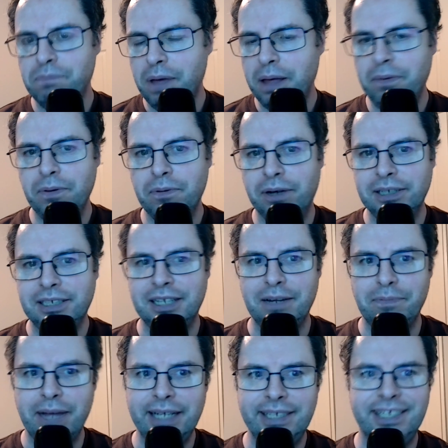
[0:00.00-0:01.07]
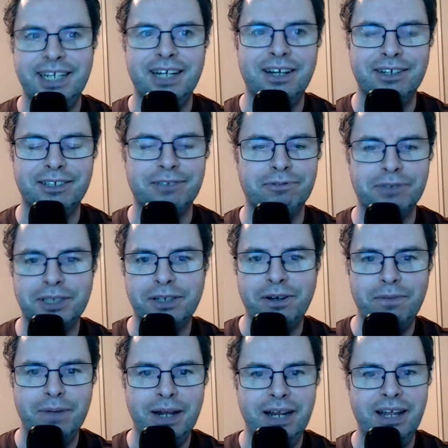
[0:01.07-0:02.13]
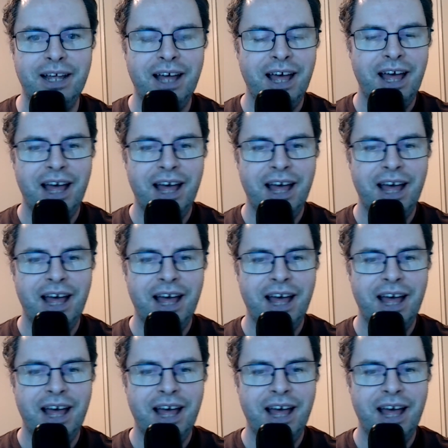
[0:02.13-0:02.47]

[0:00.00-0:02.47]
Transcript: maybe wasn't the best thing because there were so many